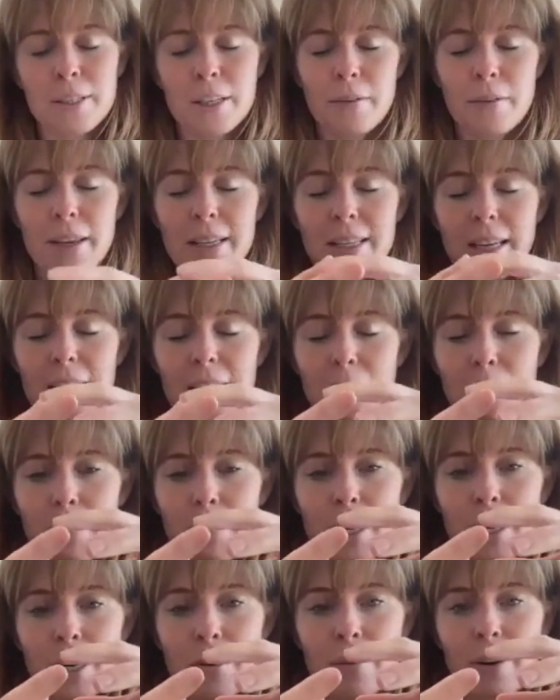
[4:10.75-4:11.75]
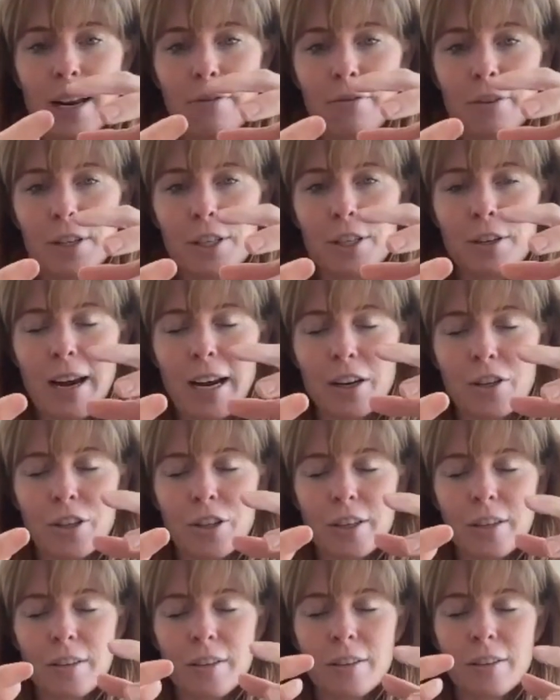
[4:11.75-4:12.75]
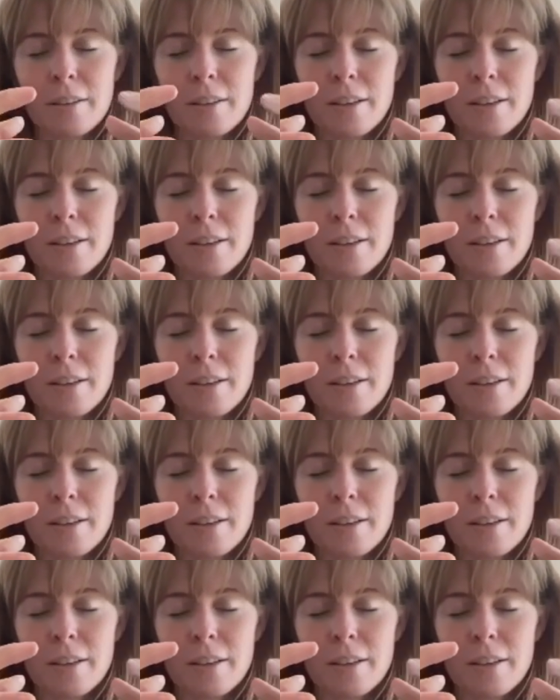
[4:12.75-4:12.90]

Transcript: so that it's getting bigger in every direction,